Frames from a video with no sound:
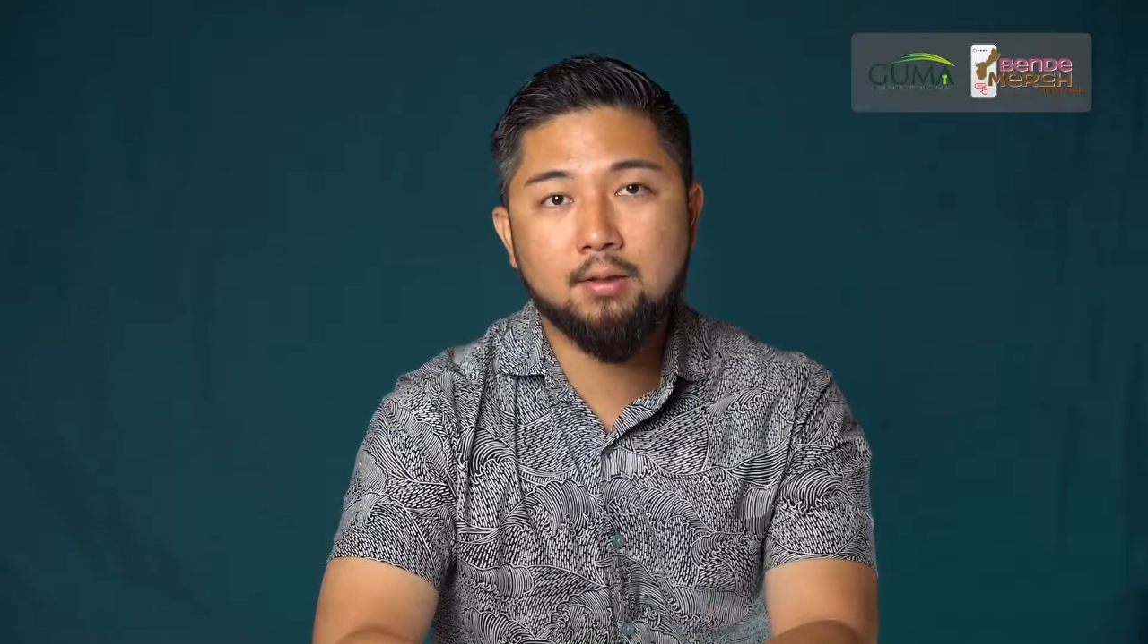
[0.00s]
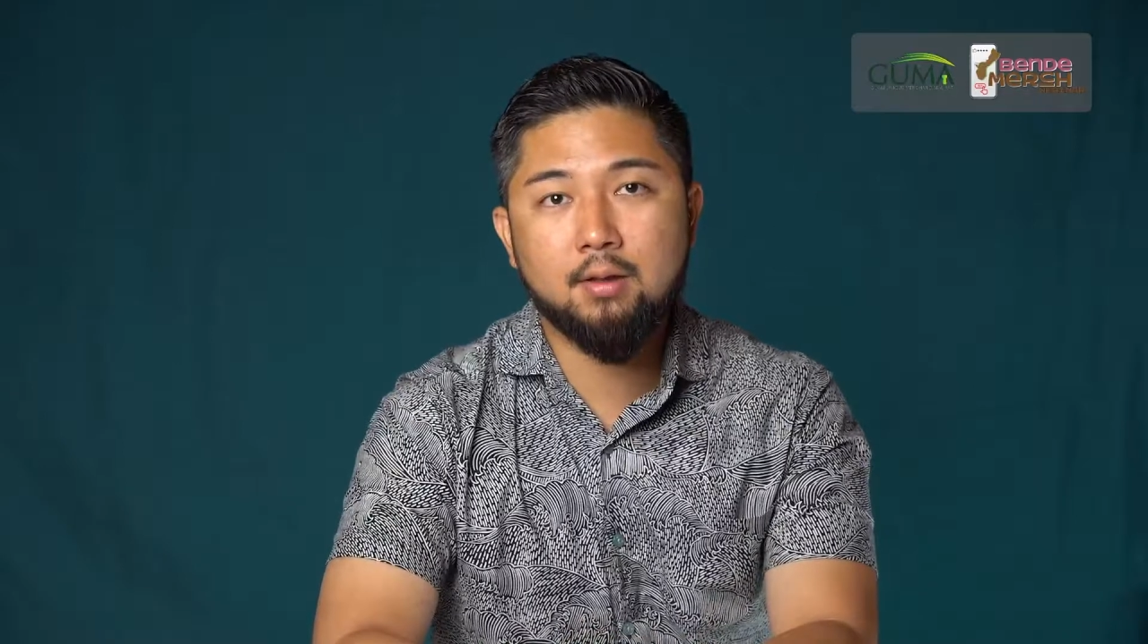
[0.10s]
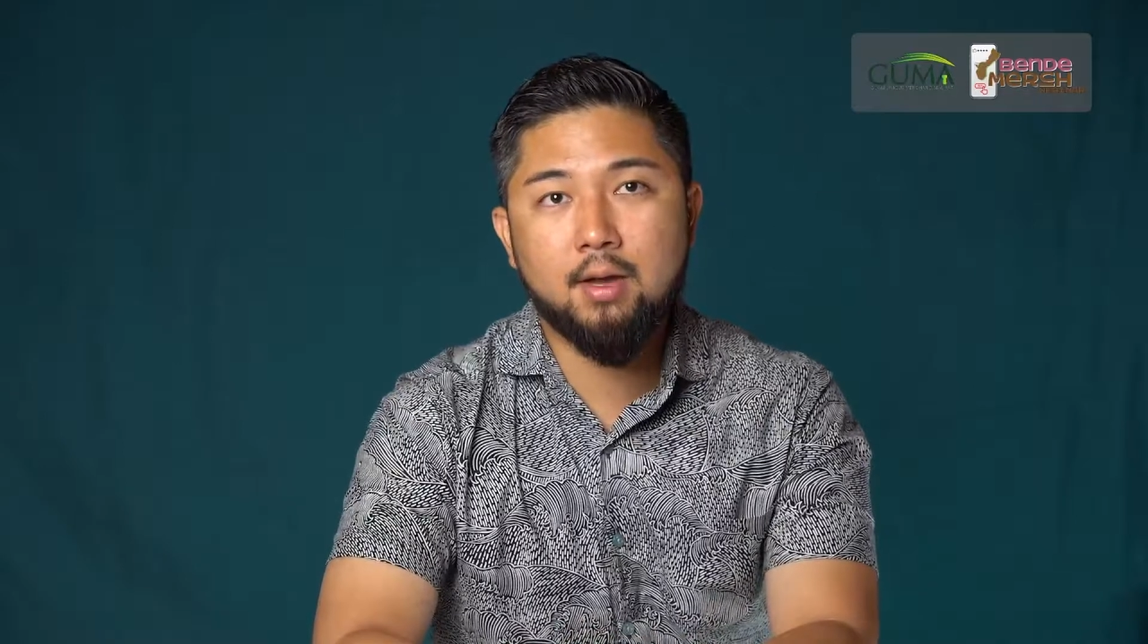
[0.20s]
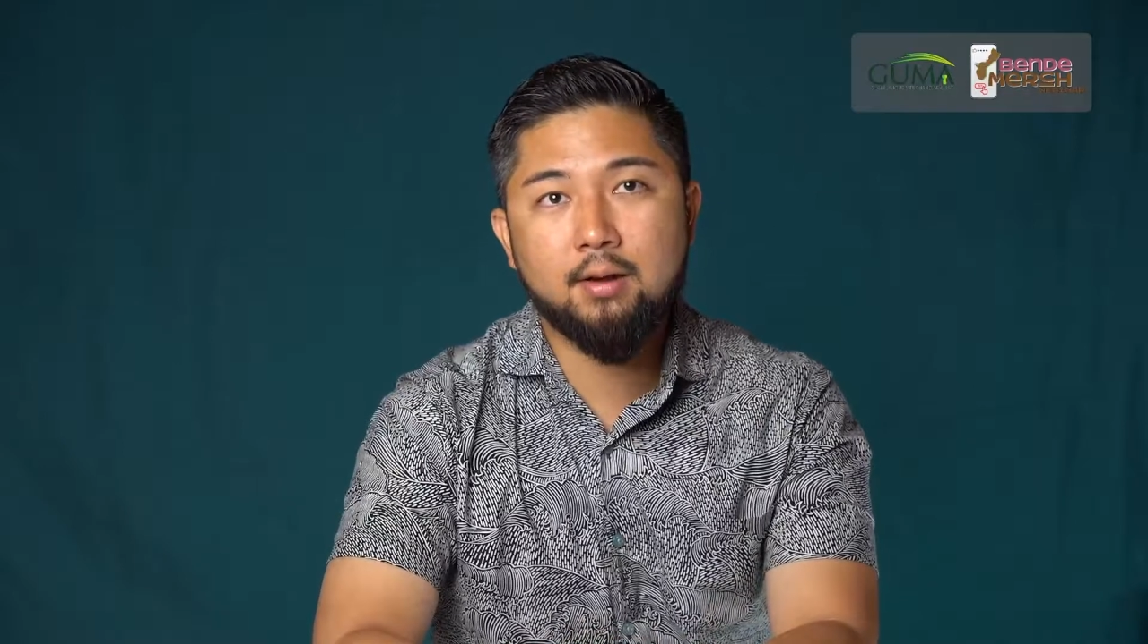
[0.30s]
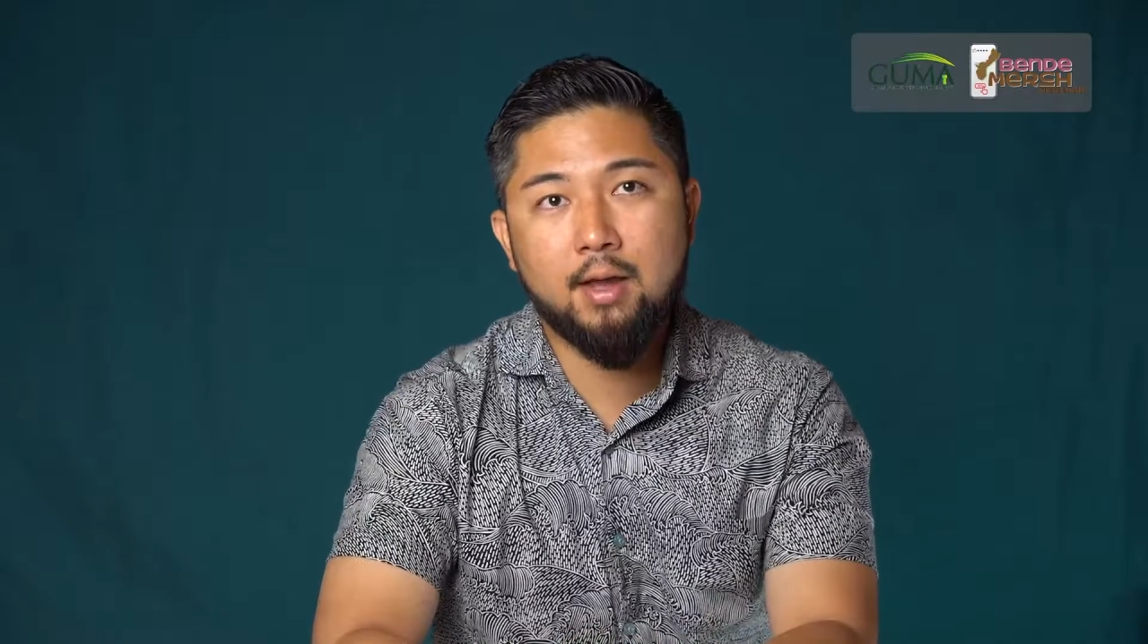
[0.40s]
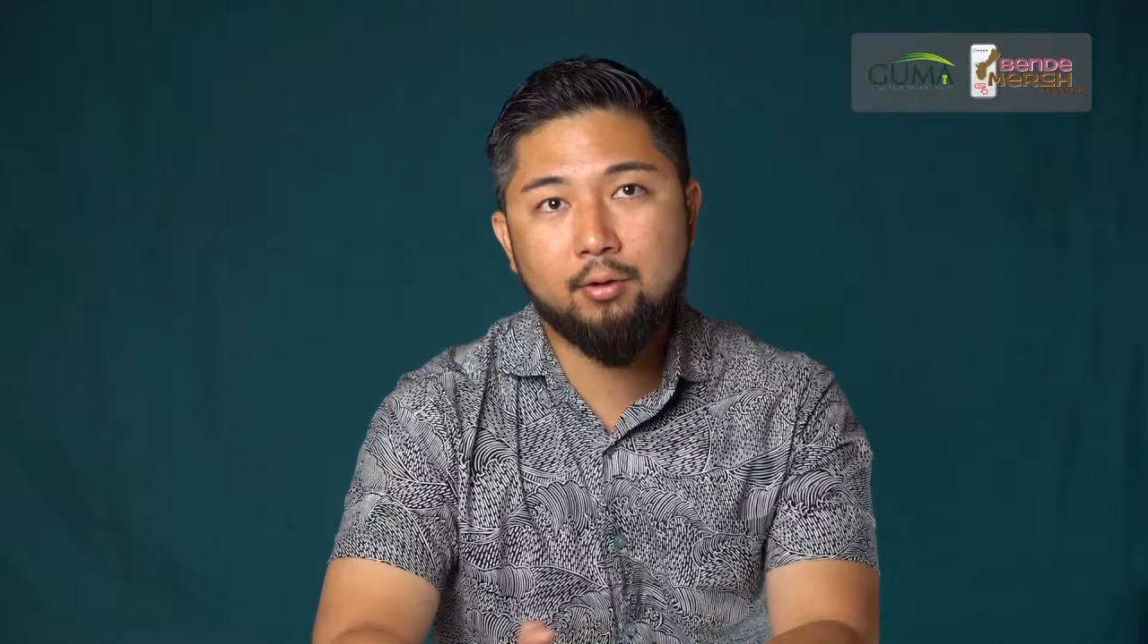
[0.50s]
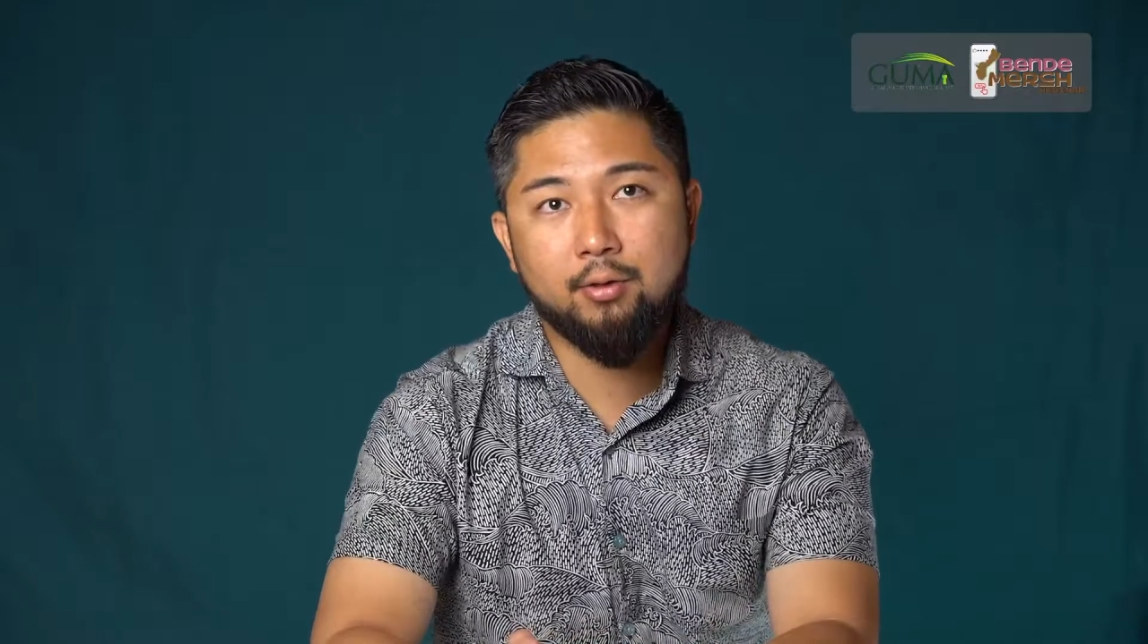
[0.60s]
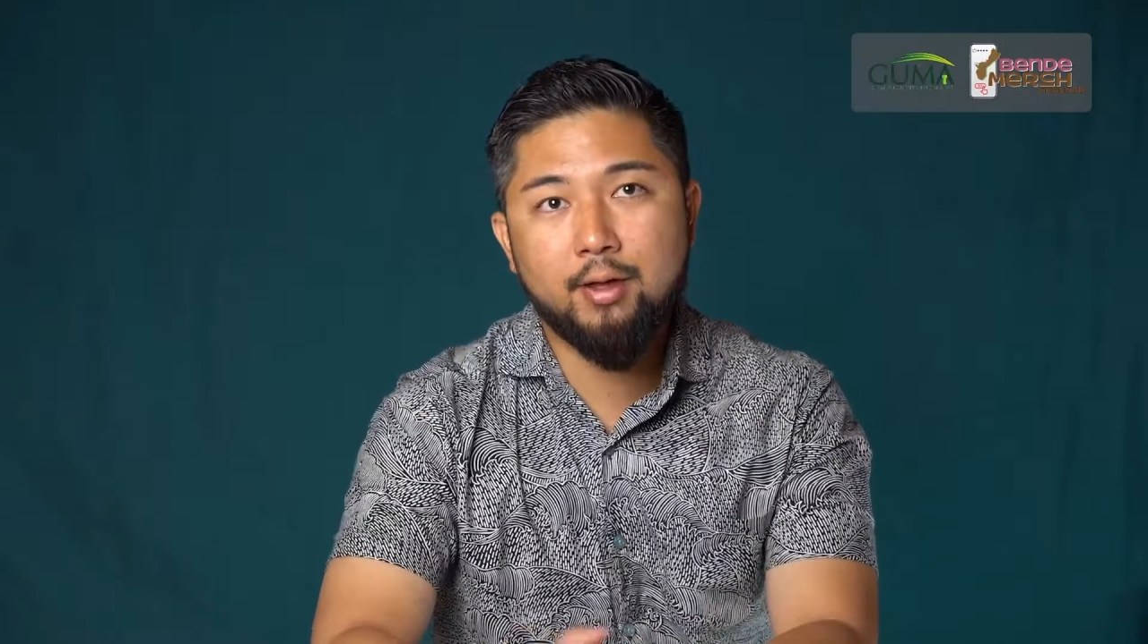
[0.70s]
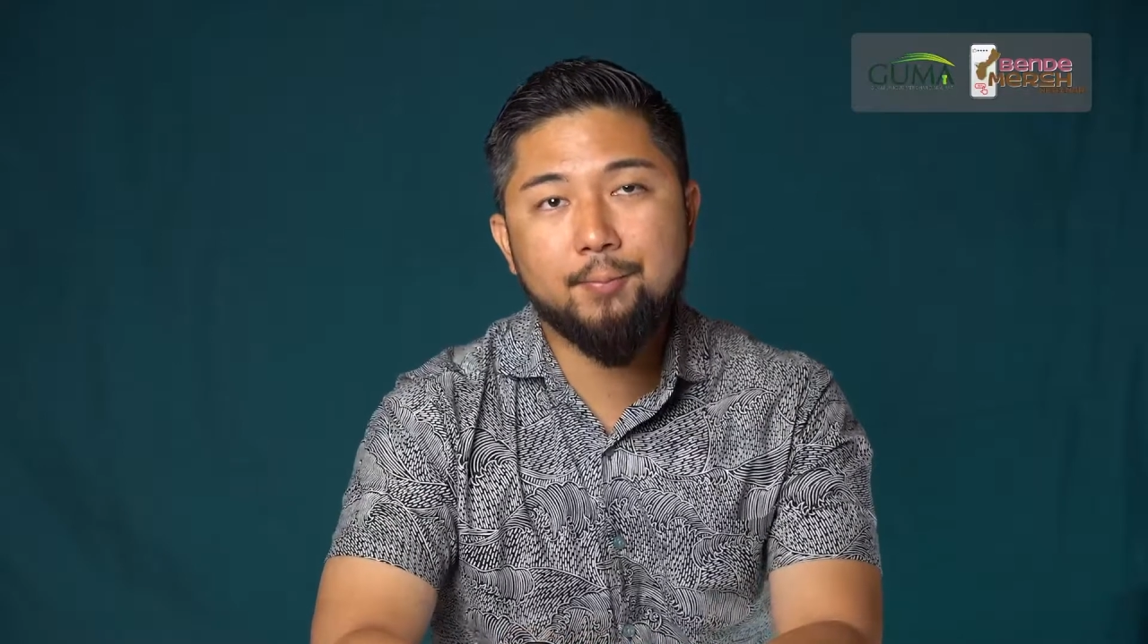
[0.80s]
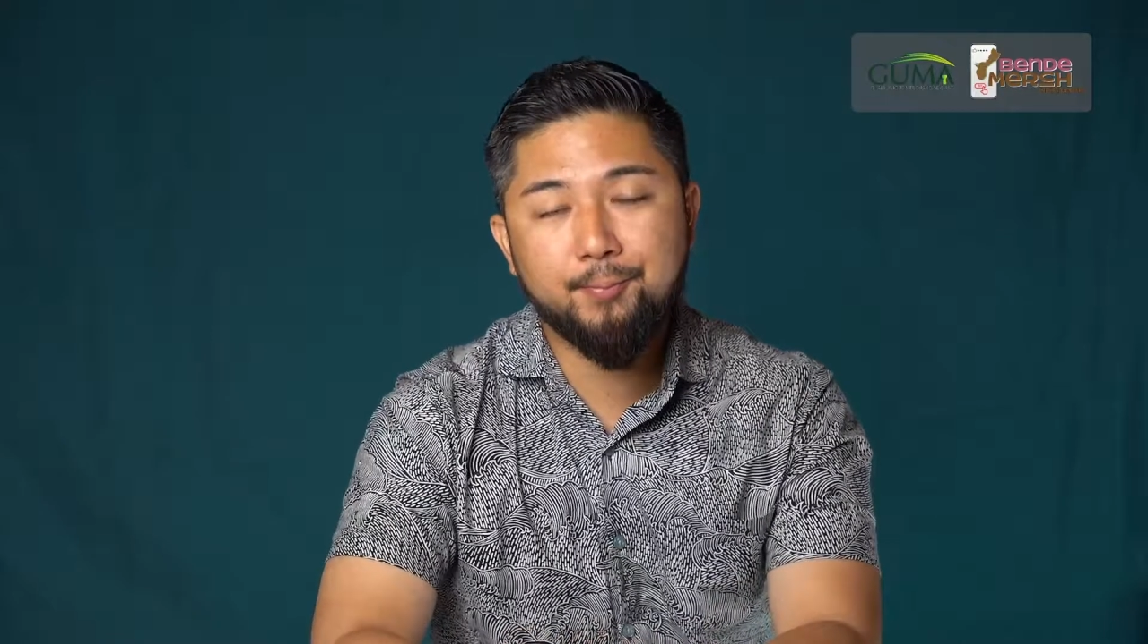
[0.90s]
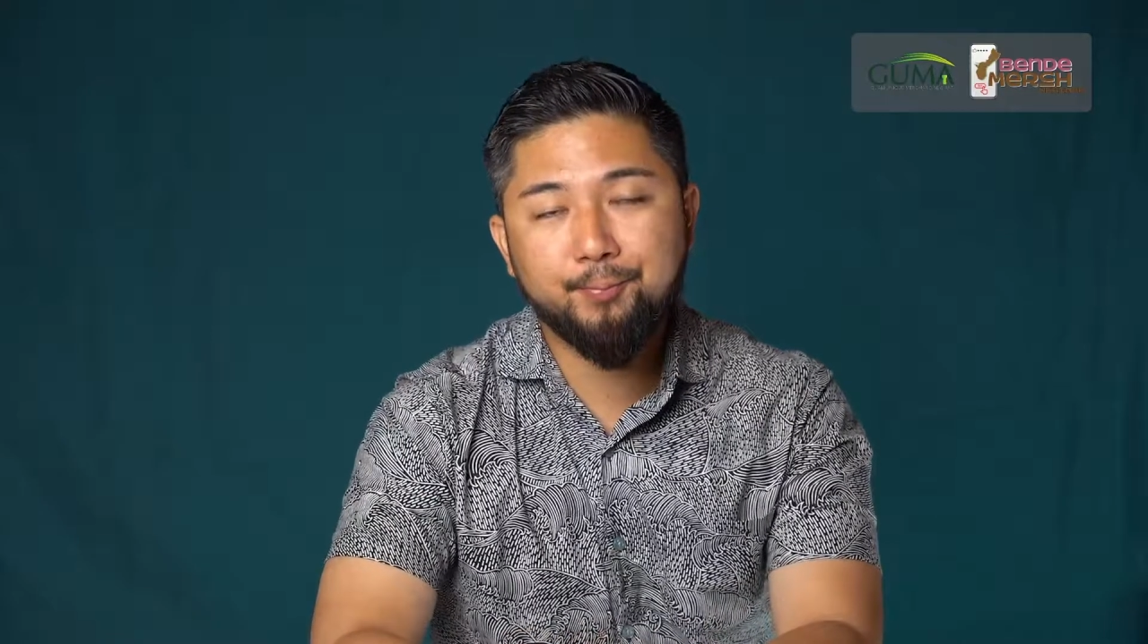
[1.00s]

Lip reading: lot handle that.